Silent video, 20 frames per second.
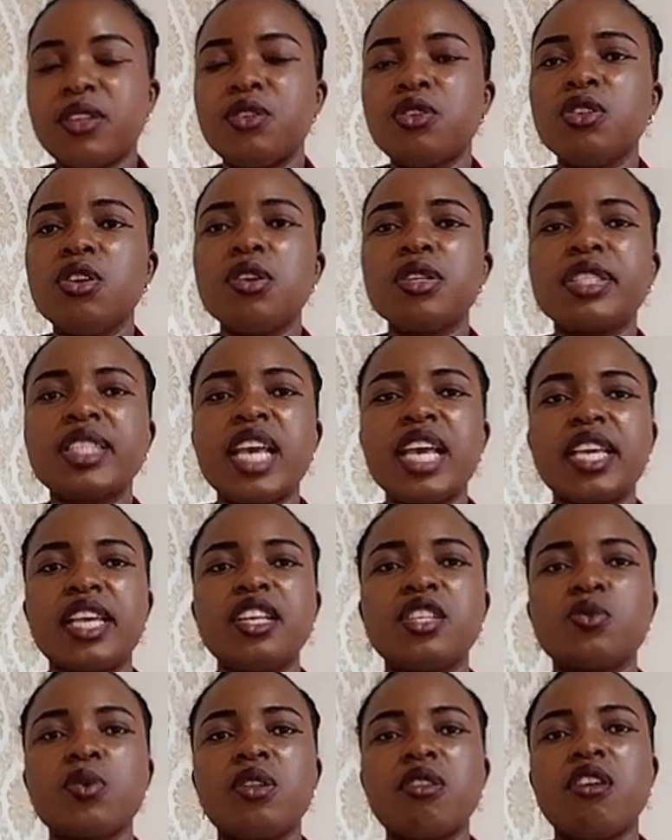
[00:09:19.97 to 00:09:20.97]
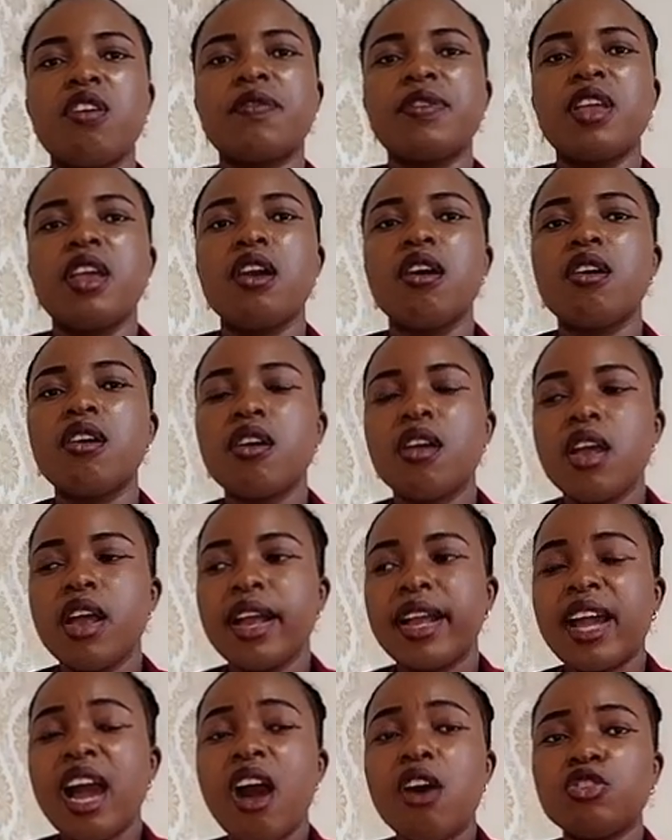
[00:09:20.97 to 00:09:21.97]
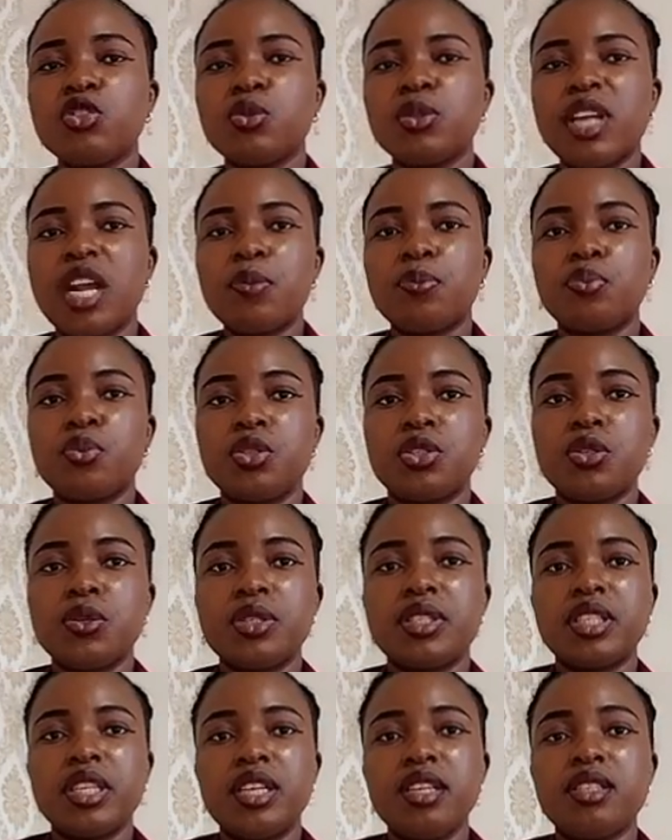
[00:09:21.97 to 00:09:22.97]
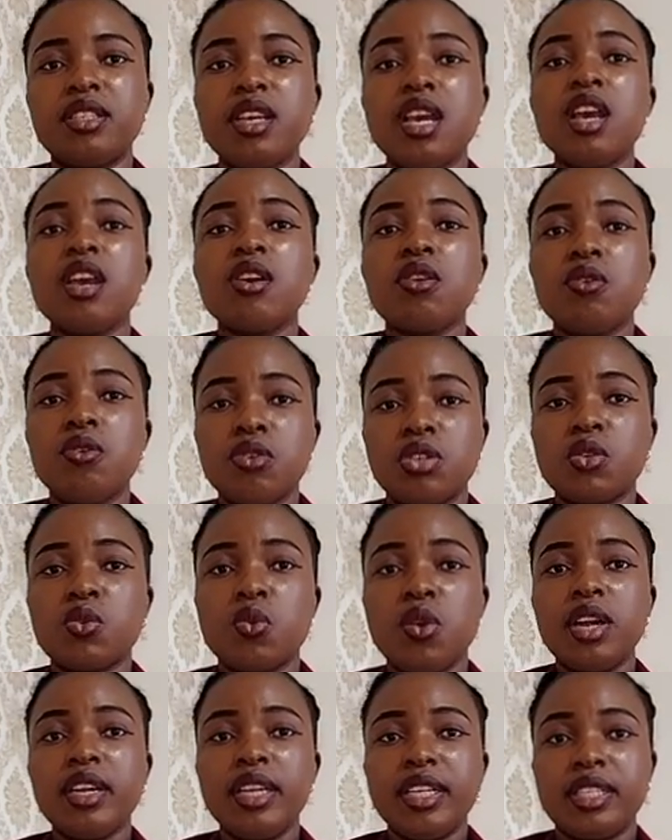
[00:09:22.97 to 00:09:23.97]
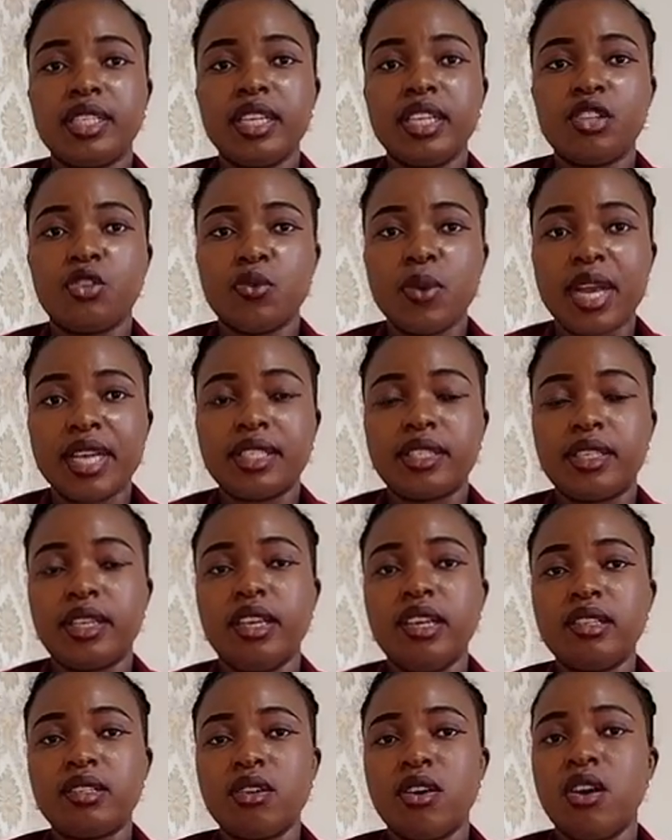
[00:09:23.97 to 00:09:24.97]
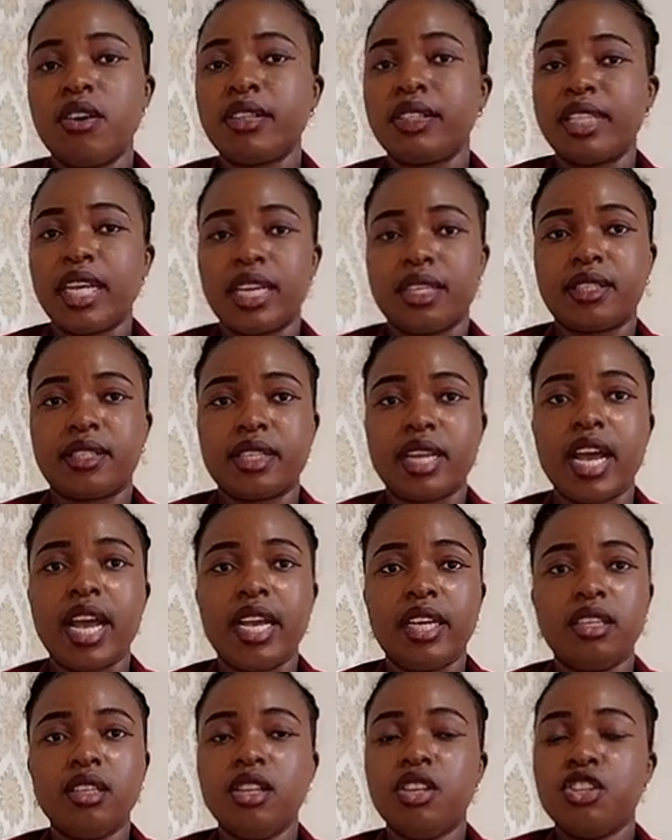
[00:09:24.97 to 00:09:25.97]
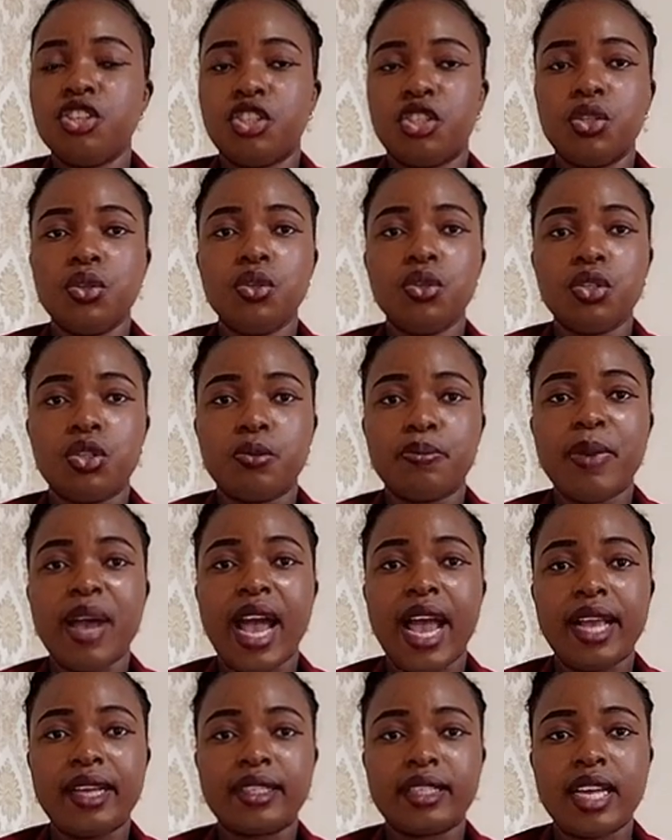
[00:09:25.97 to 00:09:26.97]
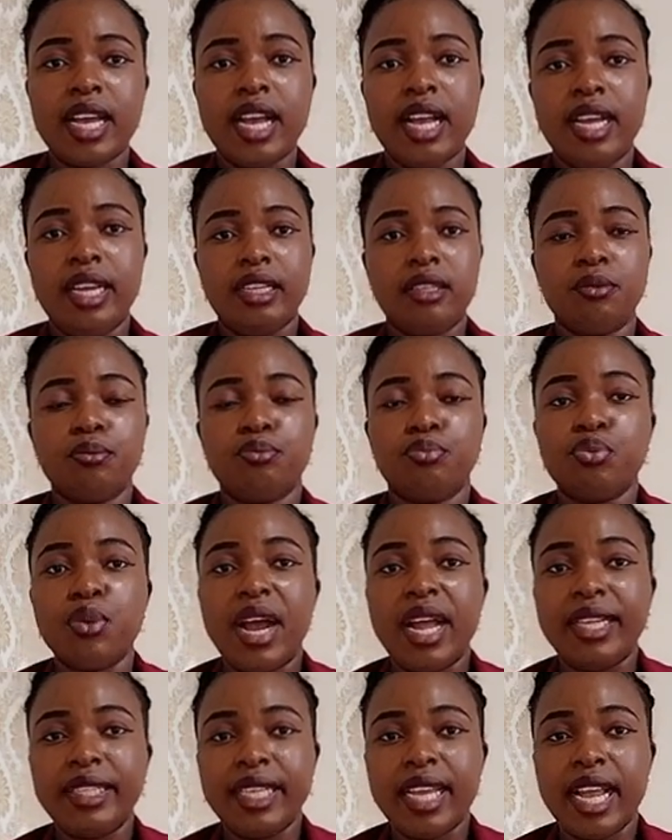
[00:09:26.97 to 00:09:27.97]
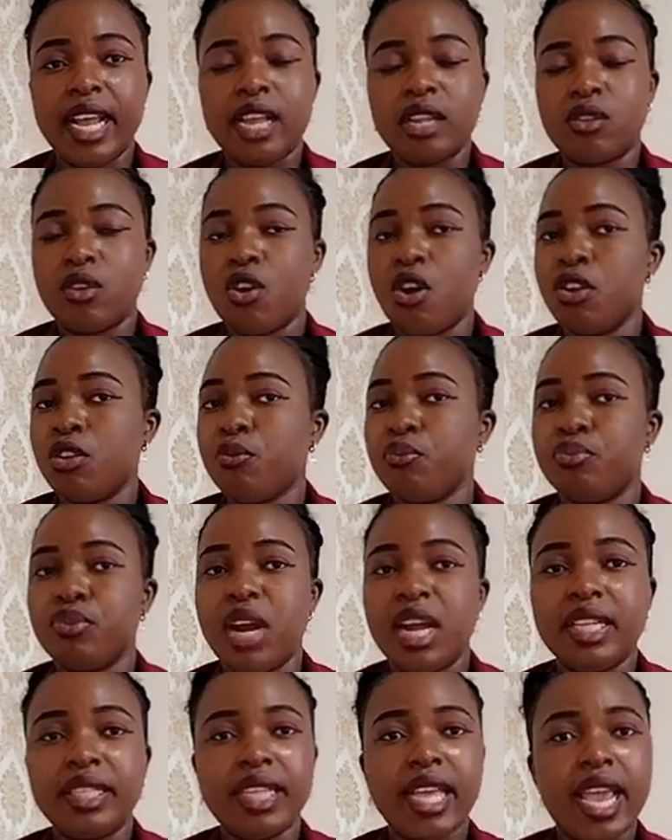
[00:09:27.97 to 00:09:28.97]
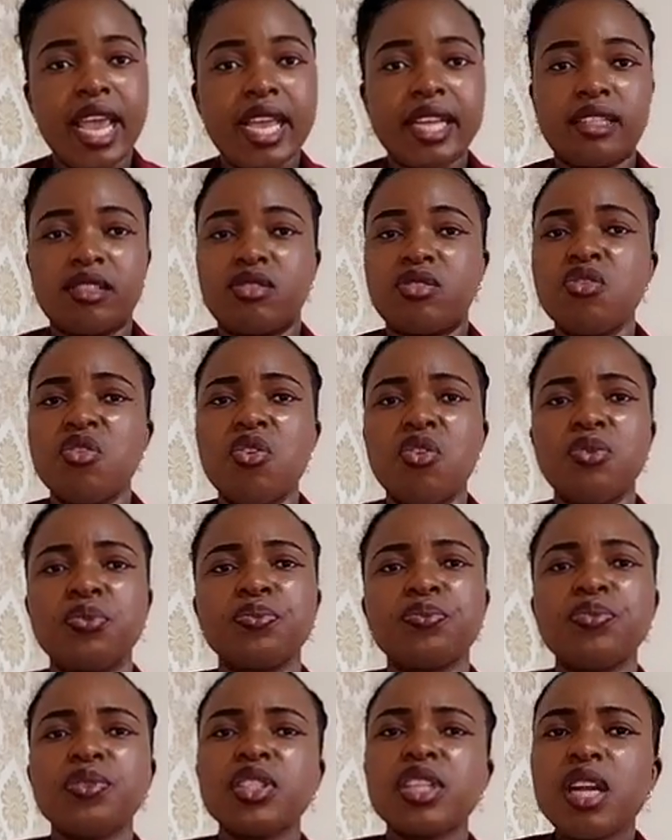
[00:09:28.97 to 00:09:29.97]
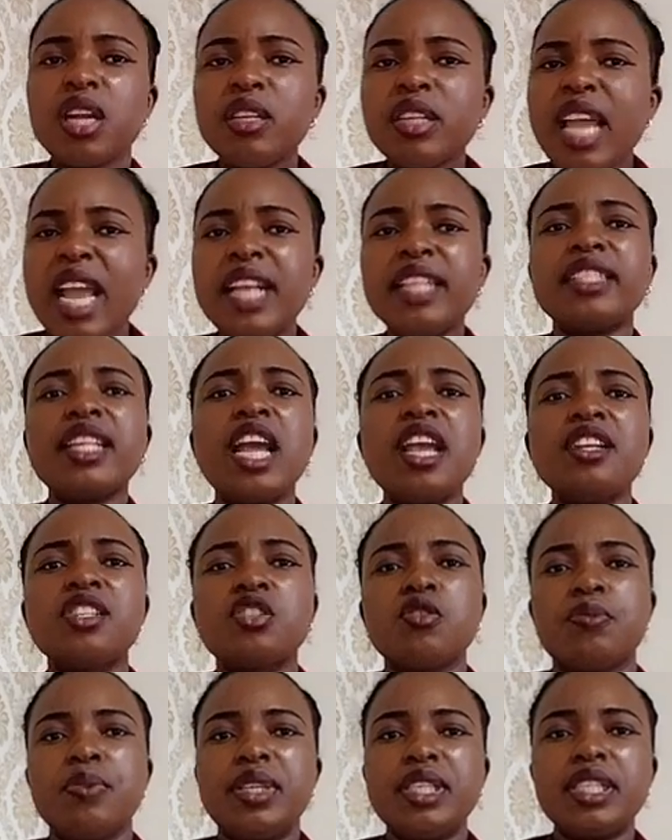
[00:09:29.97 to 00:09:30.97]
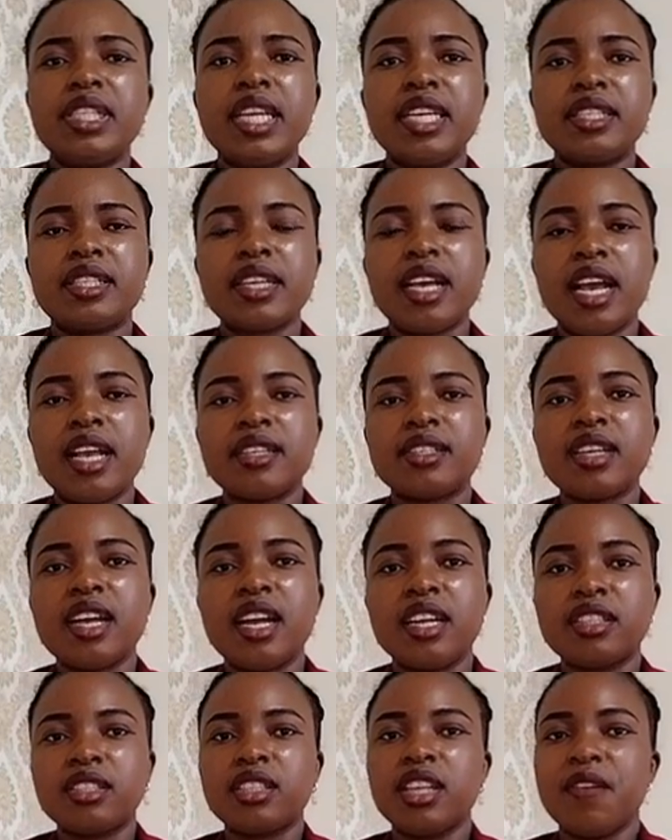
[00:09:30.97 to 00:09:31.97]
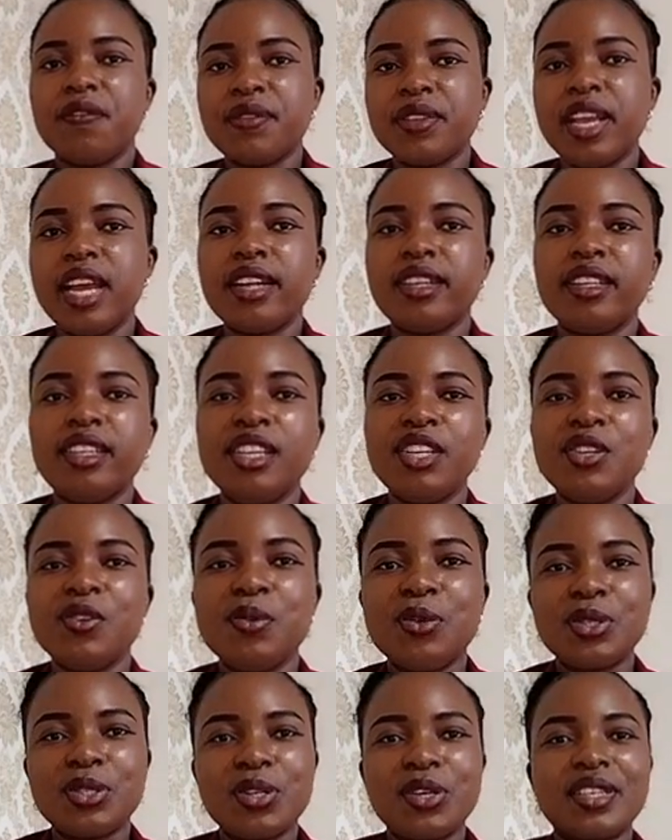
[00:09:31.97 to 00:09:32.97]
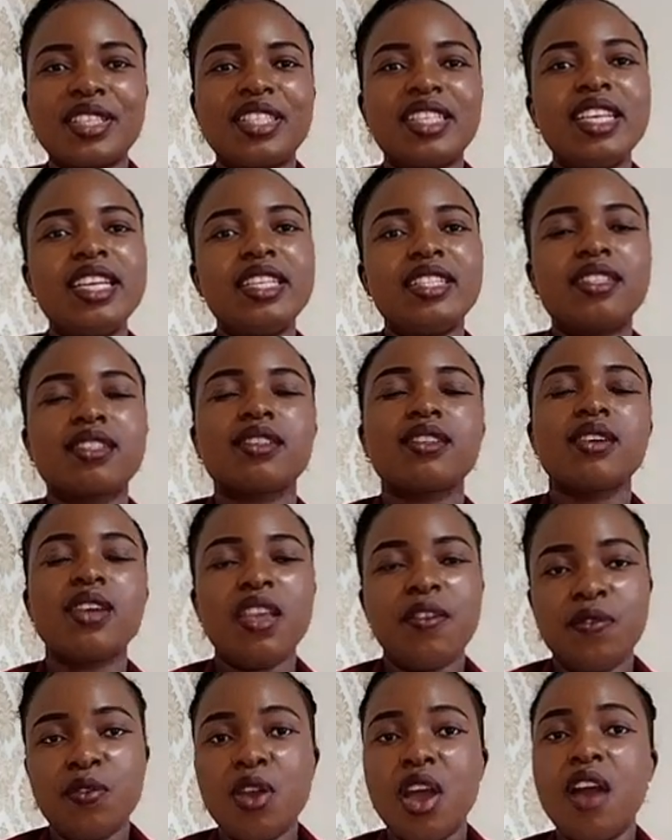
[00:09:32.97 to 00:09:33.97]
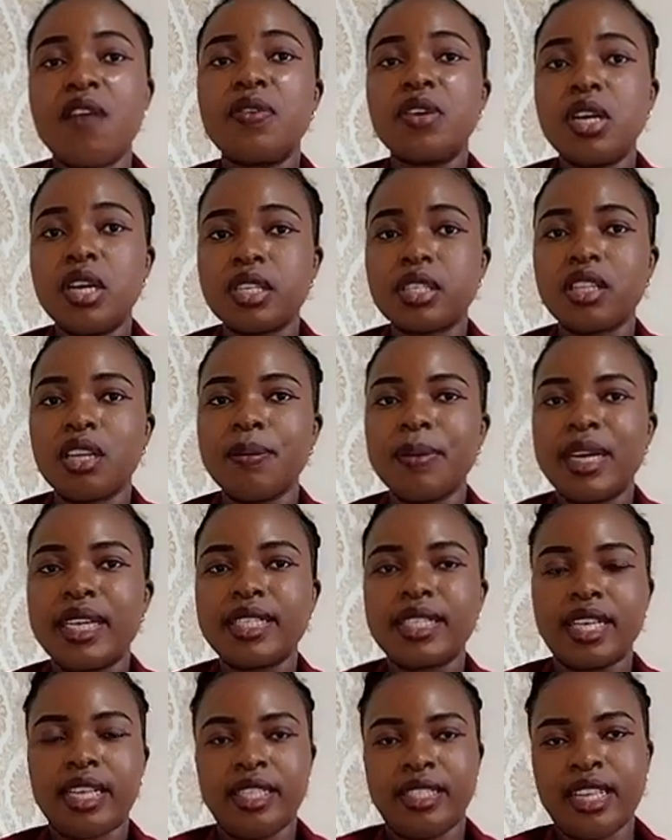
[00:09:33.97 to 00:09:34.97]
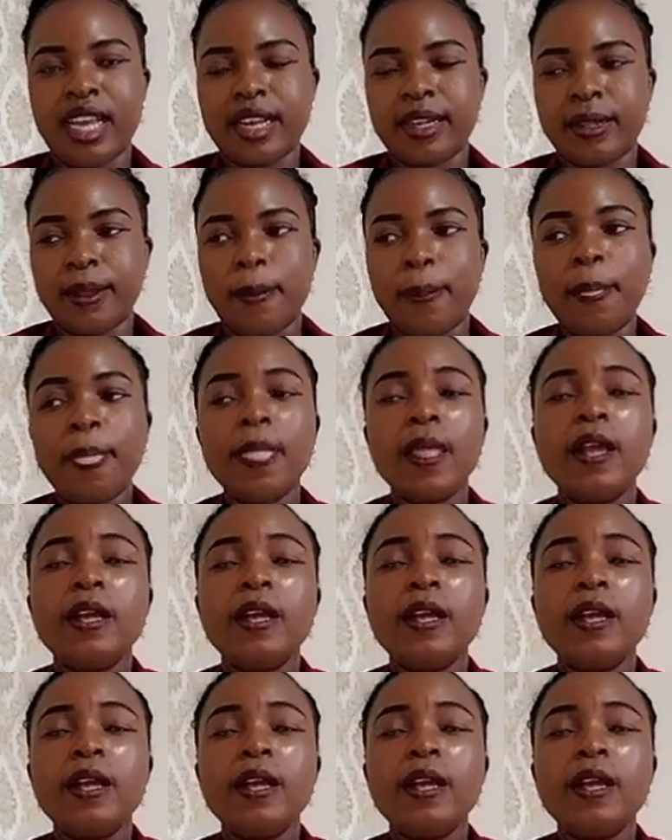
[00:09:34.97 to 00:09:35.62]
You know, Turkey is one of the countries that produces good quality dresses, all textile, shoes, bags, and branded, unbranded. So enter into business, guys, and definitely you will succeed if you have customers. Exactly.